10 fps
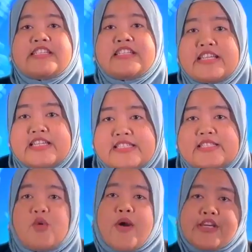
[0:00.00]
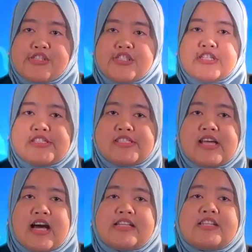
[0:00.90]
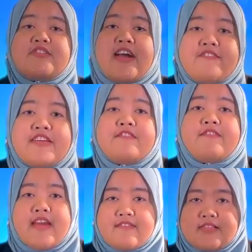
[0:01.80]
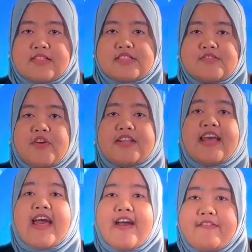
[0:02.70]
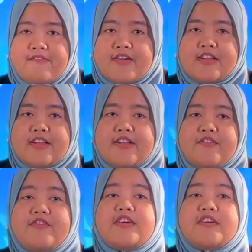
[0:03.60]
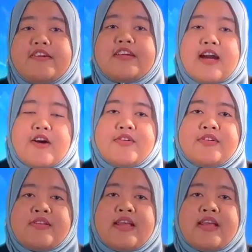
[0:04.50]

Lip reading: These questions are the driving factors for the effort in figuring out